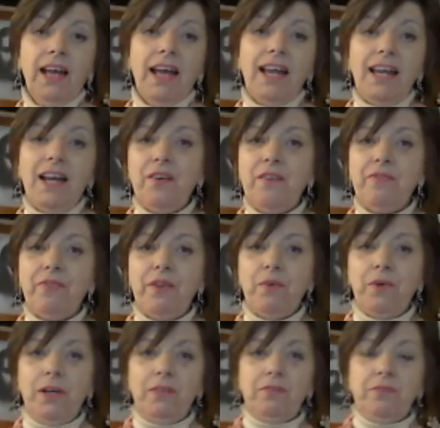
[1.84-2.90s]
Hello
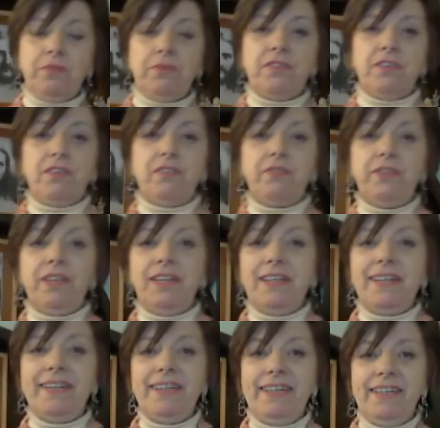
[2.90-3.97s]
everyone from
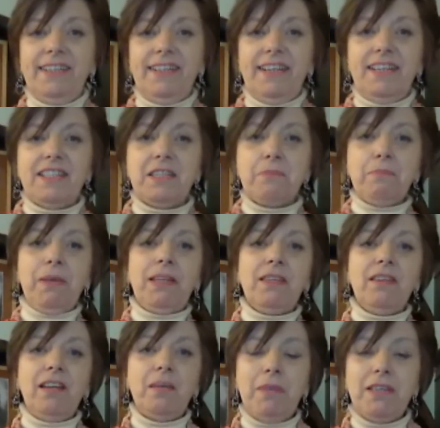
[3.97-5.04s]
Sylvia. It's
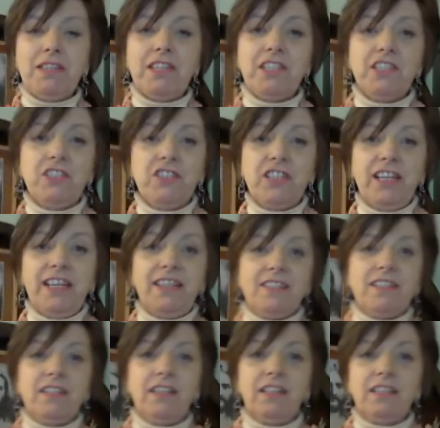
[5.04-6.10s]
Monday message day,
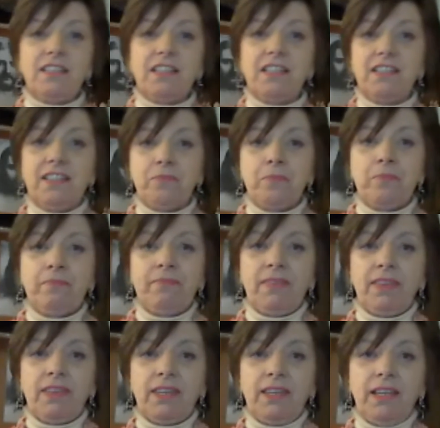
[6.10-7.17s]
isn't it?
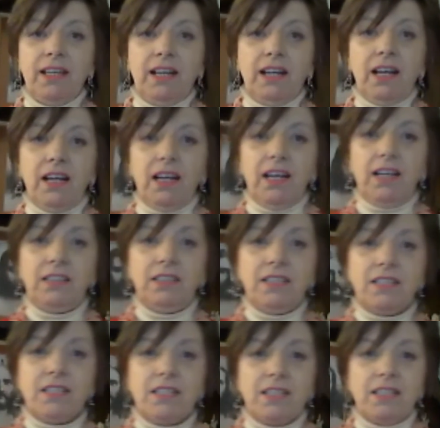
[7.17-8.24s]

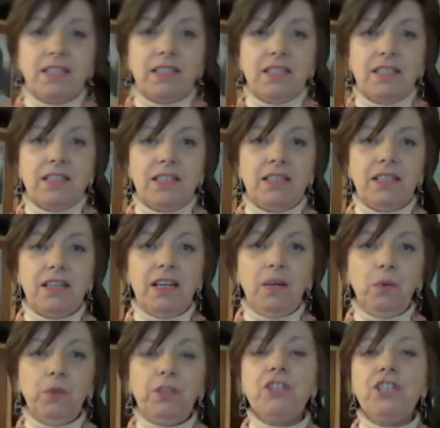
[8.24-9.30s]
And
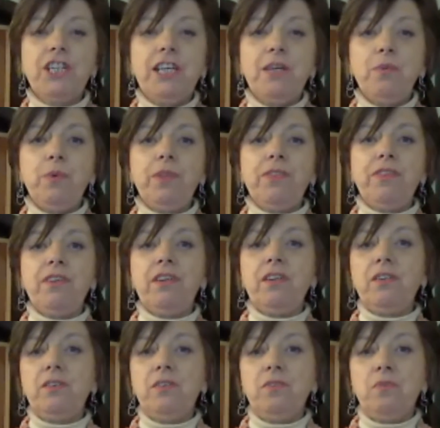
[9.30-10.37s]
I want to share with
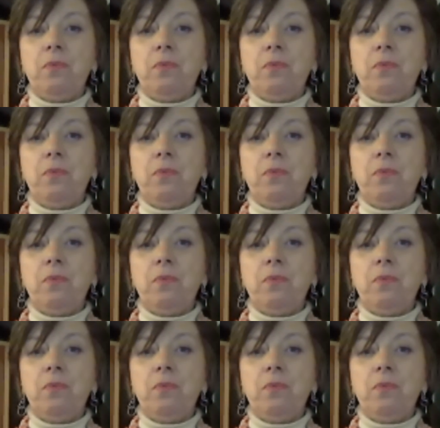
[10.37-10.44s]
you